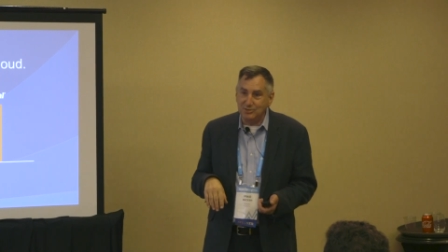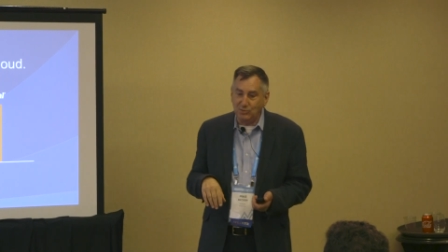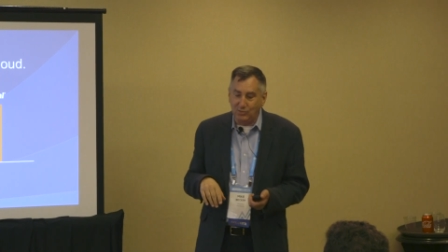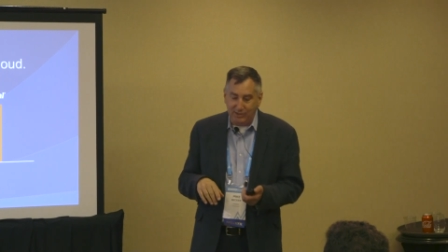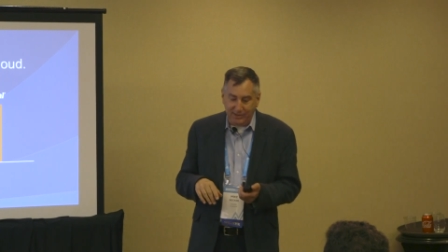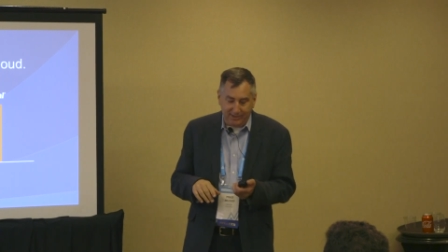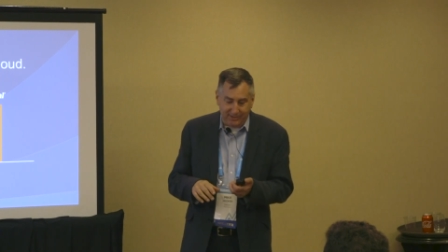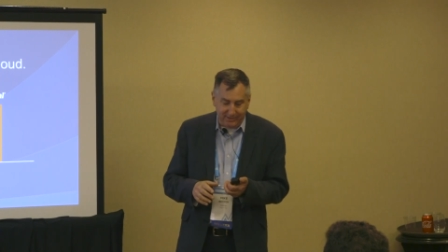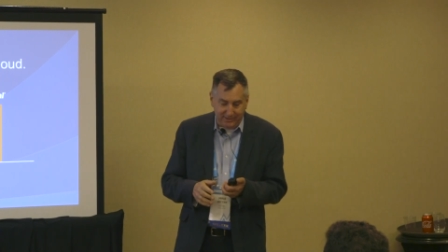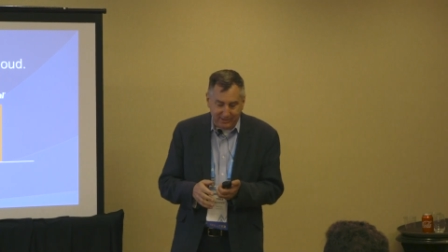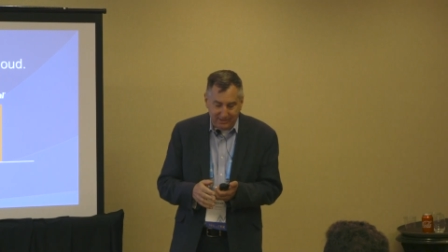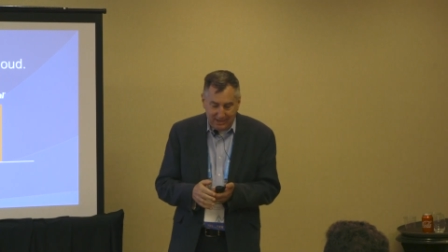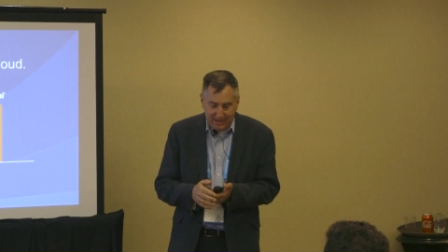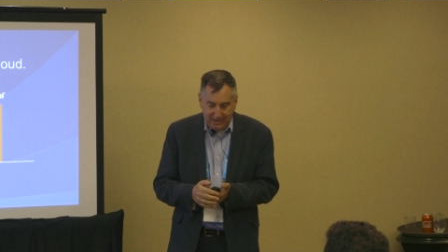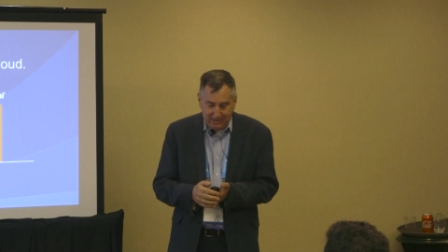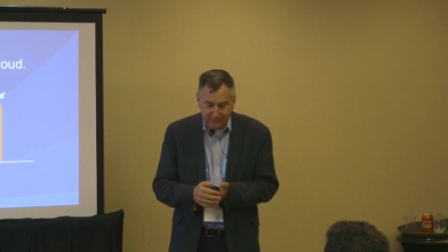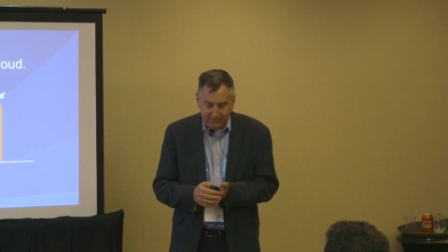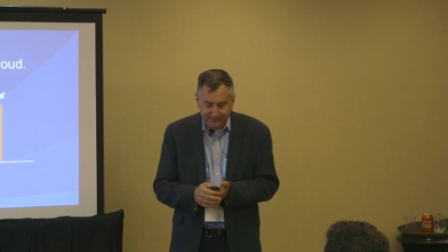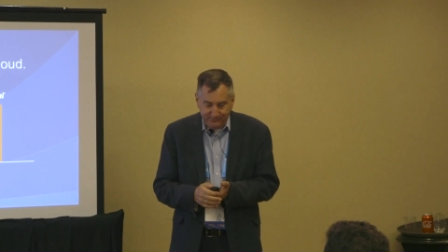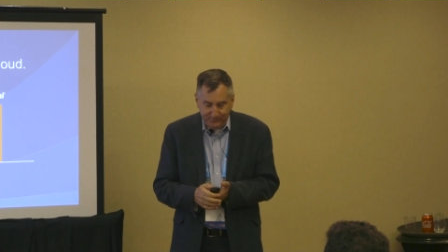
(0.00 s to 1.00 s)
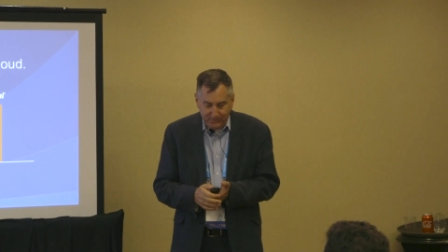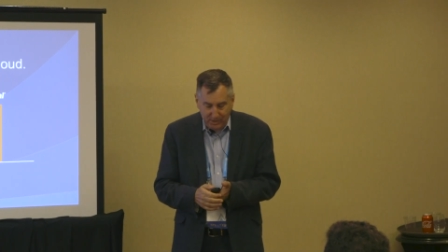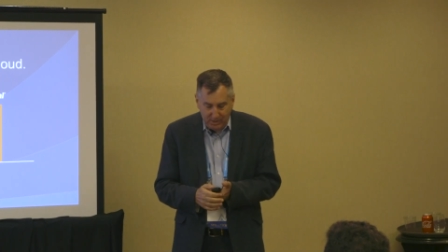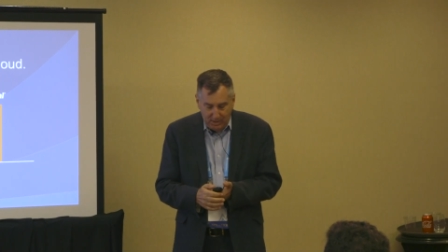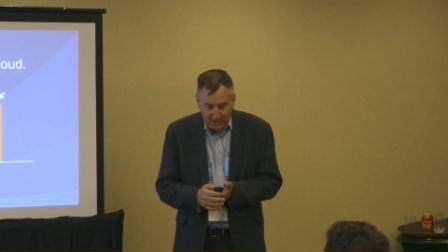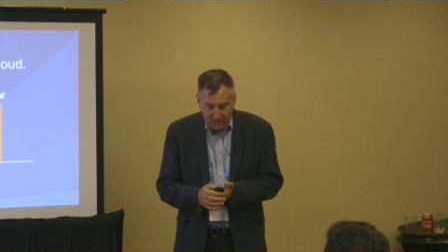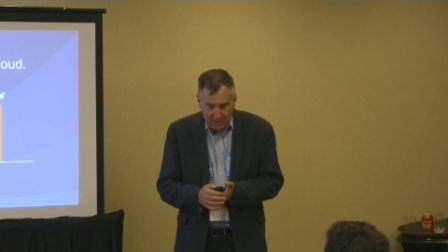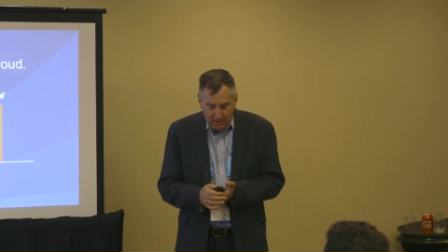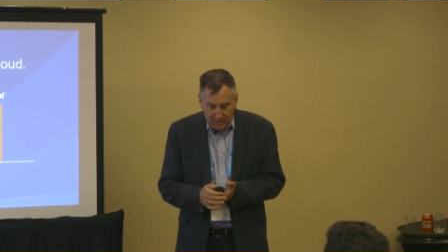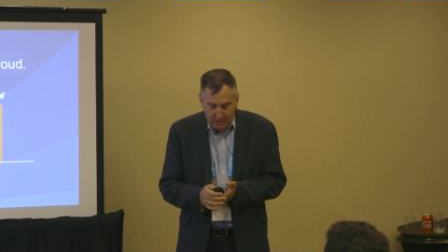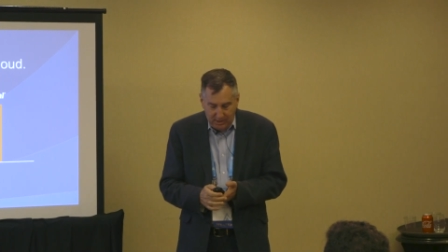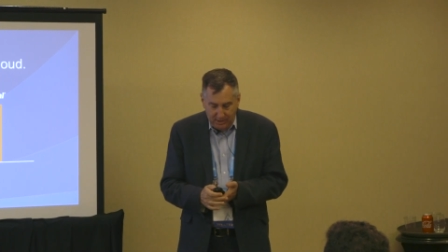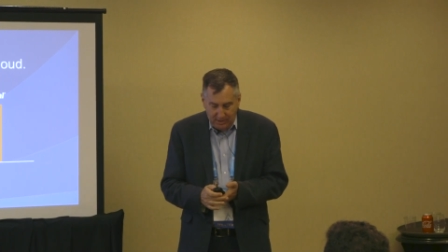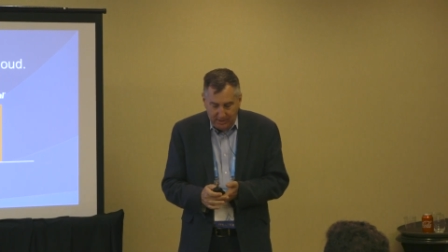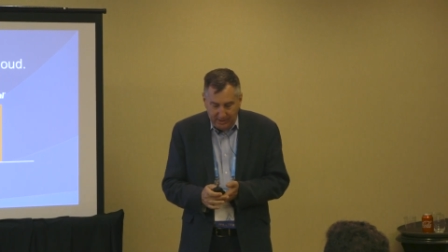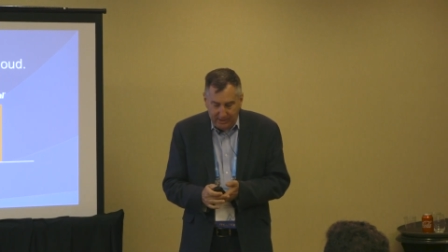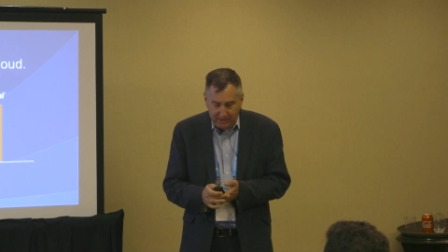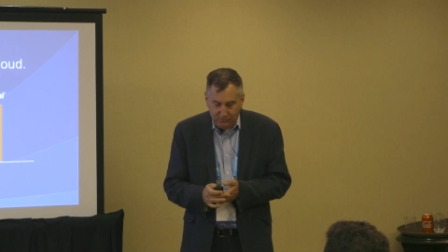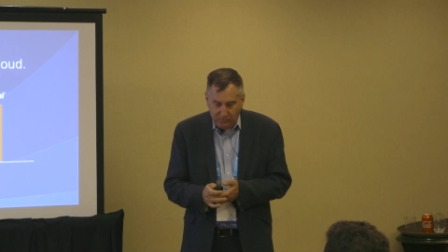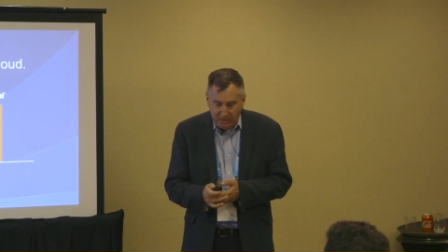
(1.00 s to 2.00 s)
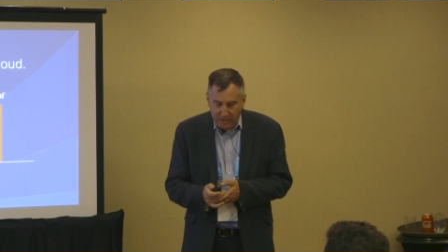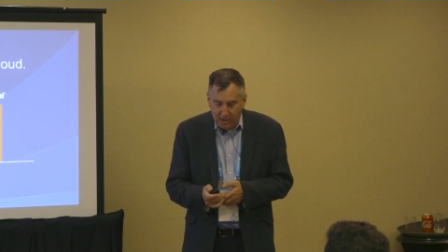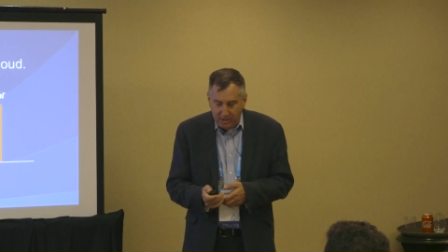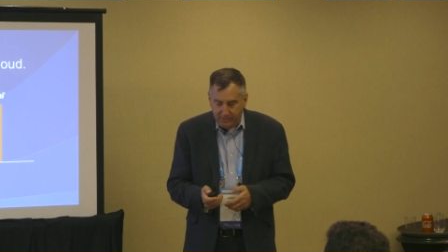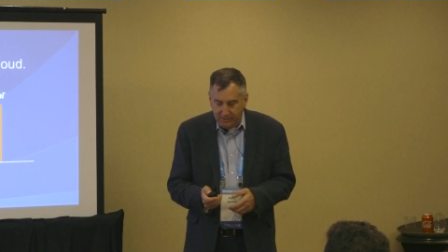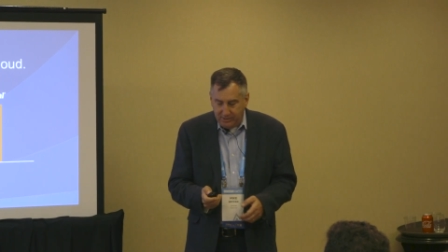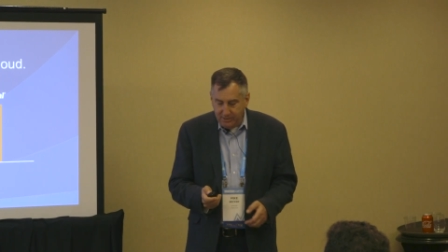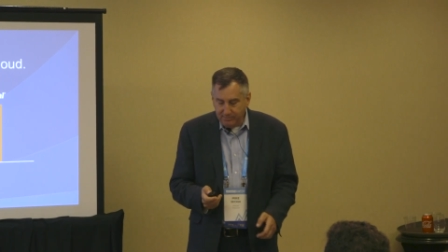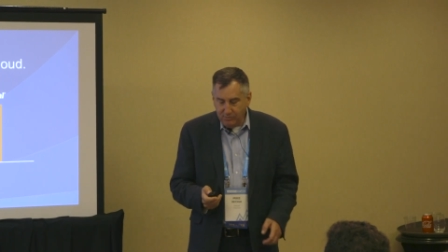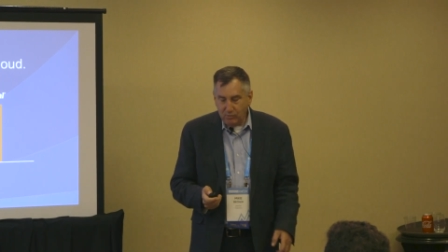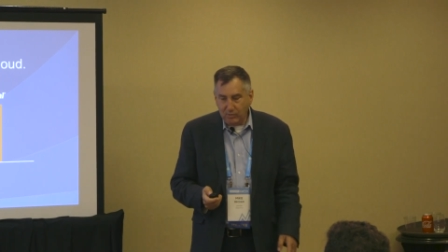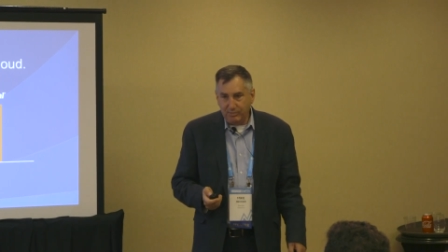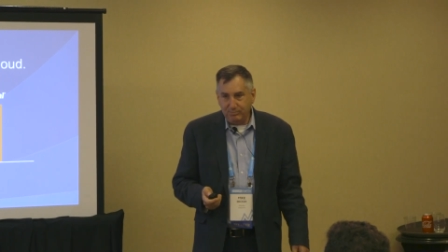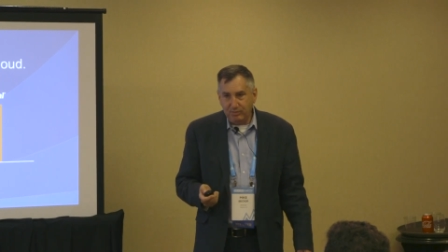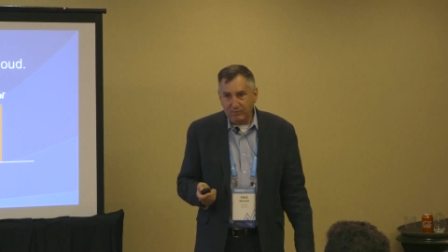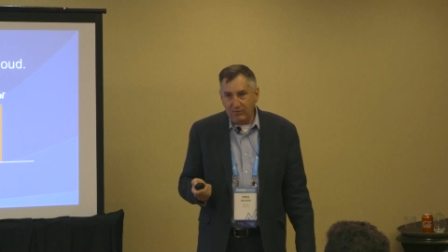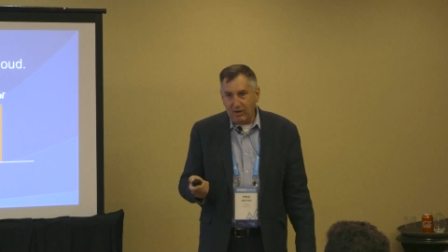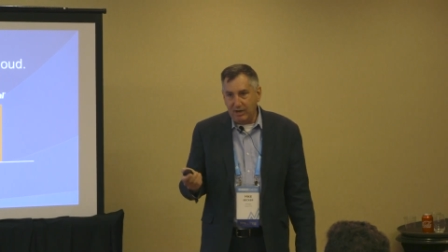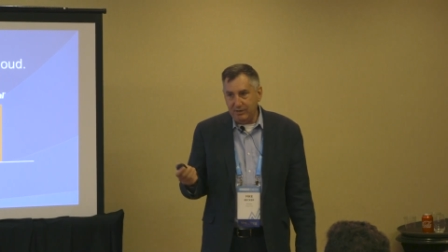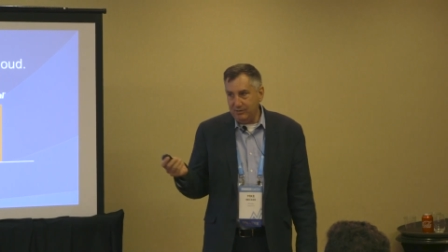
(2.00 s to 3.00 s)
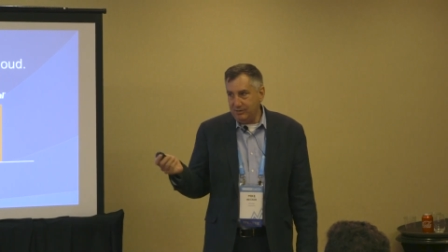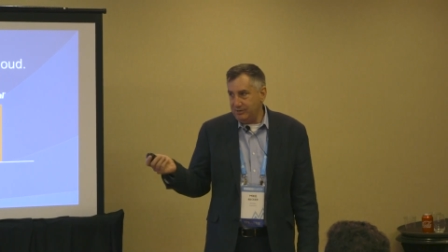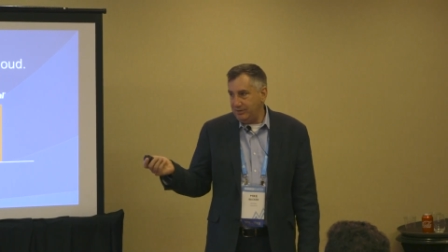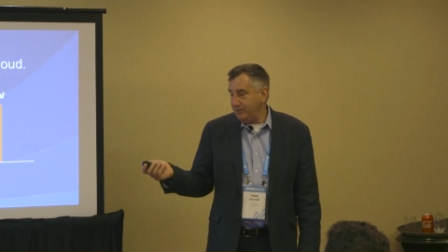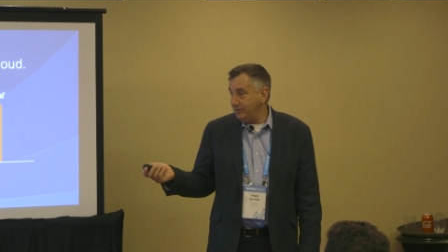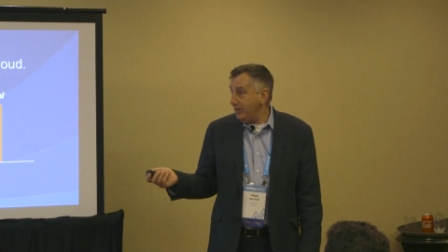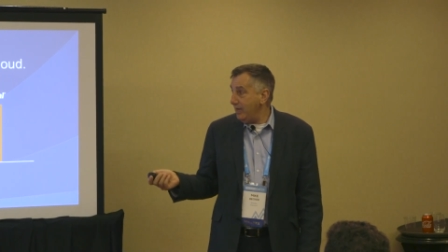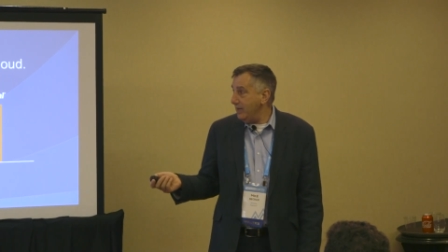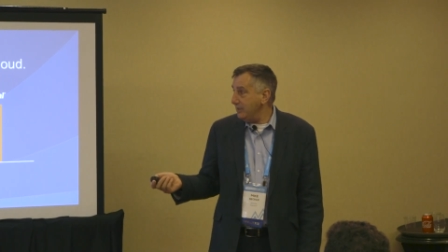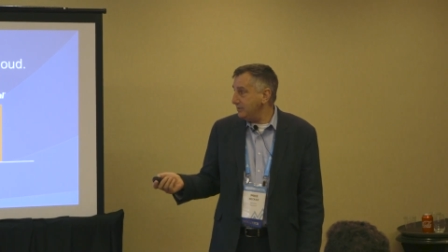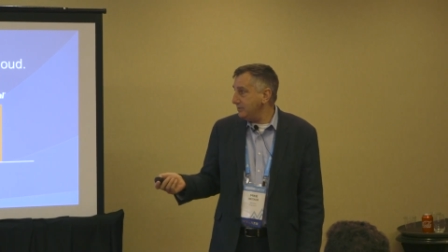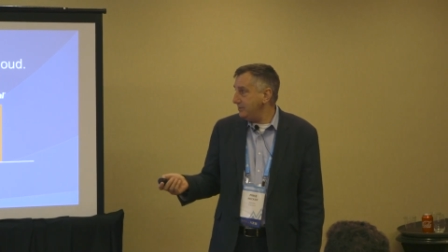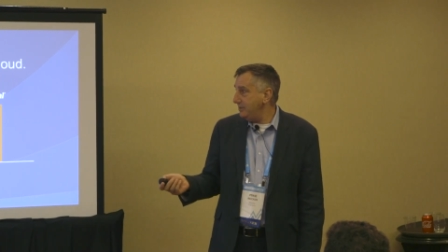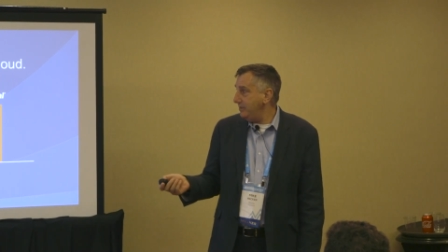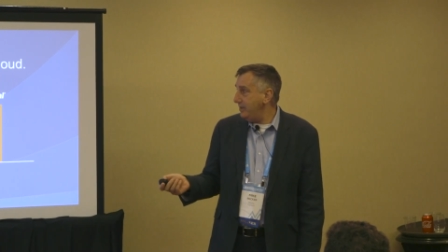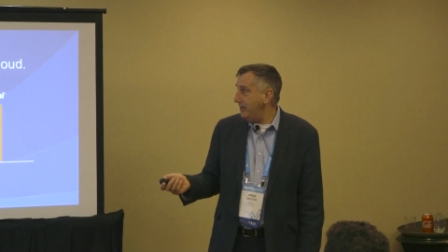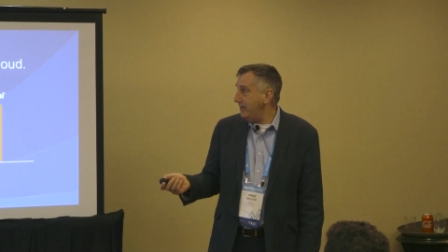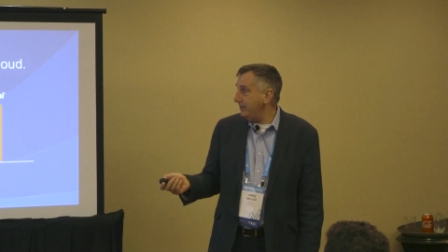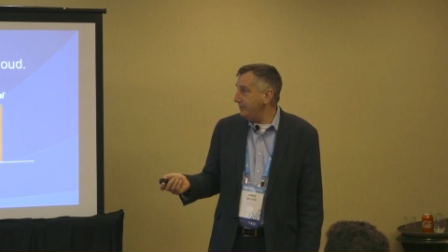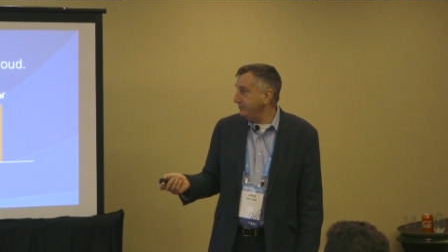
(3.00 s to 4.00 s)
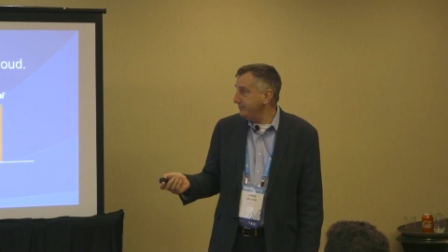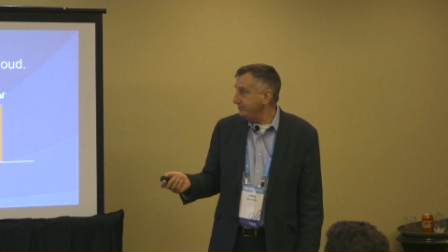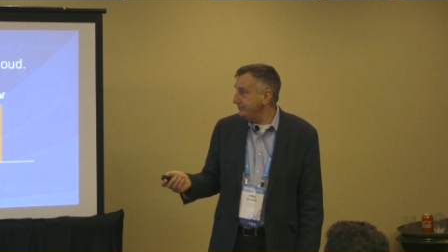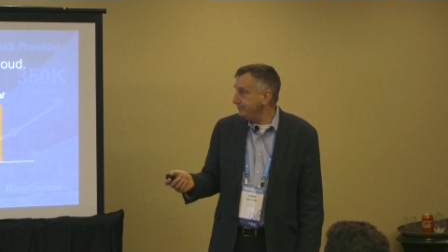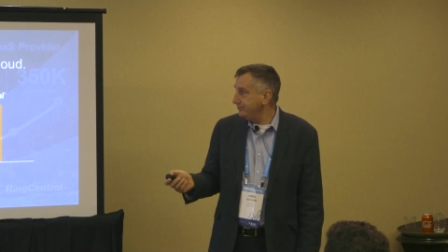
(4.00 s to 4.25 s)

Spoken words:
is winning in the cloud. And we are the #1 provider in YouCast today.